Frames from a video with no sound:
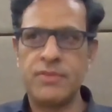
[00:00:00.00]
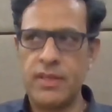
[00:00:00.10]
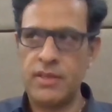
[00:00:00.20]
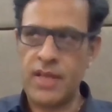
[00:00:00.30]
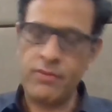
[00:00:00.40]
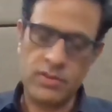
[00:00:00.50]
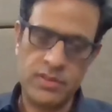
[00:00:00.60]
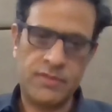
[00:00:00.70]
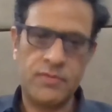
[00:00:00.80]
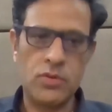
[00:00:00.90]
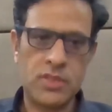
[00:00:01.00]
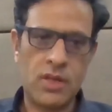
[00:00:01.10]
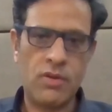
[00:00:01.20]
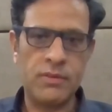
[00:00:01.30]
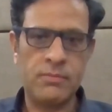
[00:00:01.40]
wherein I was just forced
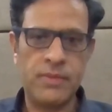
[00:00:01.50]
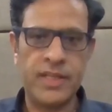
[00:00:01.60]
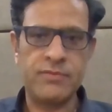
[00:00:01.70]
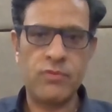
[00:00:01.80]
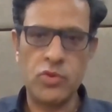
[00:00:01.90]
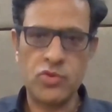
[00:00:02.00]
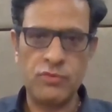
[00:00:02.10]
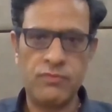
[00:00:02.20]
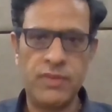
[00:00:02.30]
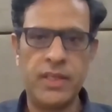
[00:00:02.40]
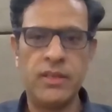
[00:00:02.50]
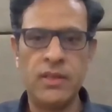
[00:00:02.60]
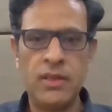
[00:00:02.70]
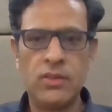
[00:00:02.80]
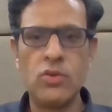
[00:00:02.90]
out of the place, forced to flee.
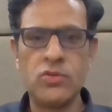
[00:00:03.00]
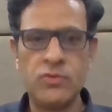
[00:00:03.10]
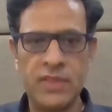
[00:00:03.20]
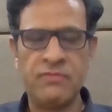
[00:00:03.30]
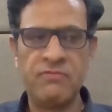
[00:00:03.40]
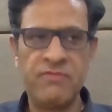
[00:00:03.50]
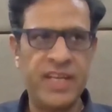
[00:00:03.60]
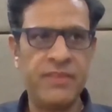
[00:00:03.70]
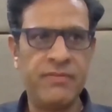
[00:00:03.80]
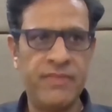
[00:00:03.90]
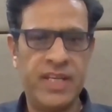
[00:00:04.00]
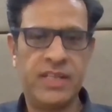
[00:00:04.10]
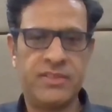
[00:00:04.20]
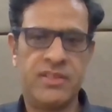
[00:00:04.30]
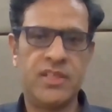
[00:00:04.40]
Those were very, very
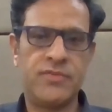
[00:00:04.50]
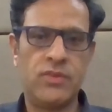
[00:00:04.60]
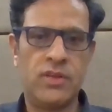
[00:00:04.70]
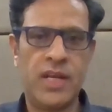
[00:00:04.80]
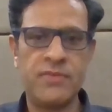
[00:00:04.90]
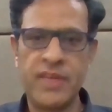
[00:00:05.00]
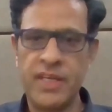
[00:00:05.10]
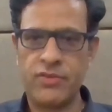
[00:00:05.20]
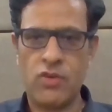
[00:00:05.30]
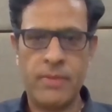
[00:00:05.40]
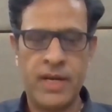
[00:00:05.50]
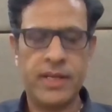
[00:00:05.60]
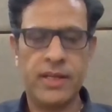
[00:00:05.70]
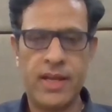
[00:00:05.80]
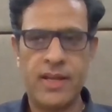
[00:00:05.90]
stressful times, very
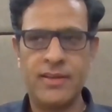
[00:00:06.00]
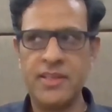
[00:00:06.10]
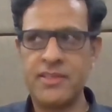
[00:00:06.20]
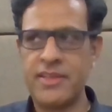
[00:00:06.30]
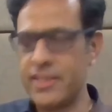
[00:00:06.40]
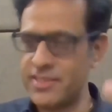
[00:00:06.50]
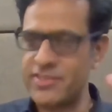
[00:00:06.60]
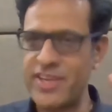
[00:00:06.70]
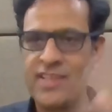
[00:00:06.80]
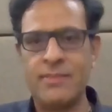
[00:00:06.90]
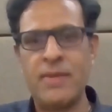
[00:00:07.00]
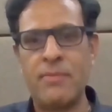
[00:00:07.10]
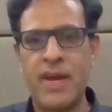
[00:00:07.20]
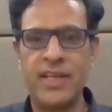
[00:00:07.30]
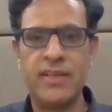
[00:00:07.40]
traumatic, and it stays in my
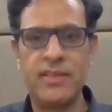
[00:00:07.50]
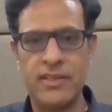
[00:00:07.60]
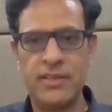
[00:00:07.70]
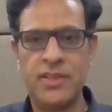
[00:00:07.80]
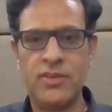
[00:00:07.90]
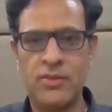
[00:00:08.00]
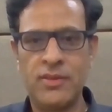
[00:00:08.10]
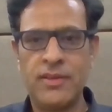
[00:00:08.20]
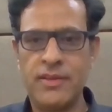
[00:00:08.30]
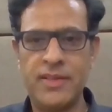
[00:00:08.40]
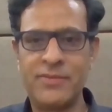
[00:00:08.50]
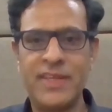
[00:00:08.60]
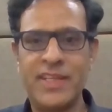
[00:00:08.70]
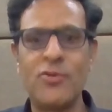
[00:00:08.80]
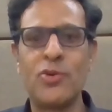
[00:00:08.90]
mind. You know,
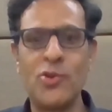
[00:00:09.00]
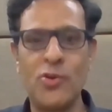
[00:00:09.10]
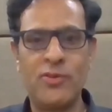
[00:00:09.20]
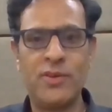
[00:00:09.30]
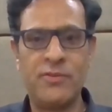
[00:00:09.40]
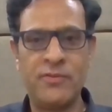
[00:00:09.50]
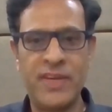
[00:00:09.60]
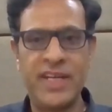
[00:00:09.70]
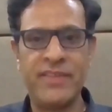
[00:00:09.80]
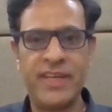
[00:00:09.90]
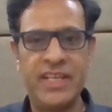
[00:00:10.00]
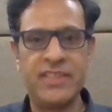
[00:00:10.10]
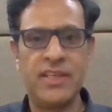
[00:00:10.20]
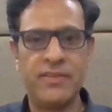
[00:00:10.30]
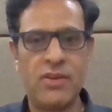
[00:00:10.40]
it won't go very, very
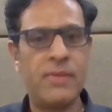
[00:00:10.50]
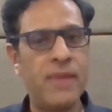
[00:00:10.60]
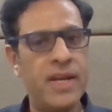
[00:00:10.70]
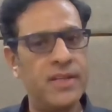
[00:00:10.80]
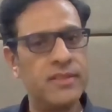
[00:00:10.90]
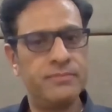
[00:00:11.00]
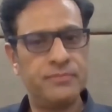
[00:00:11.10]
easily from my mind.